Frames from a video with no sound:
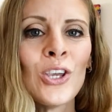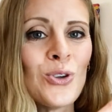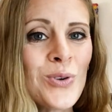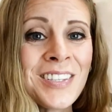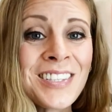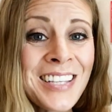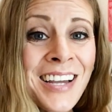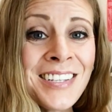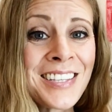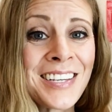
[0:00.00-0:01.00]
You can
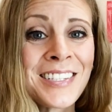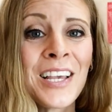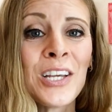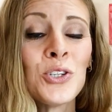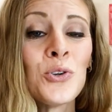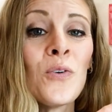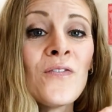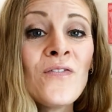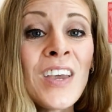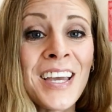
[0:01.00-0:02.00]
size this to
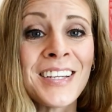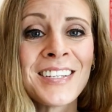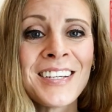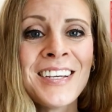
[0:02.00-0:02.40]
fit.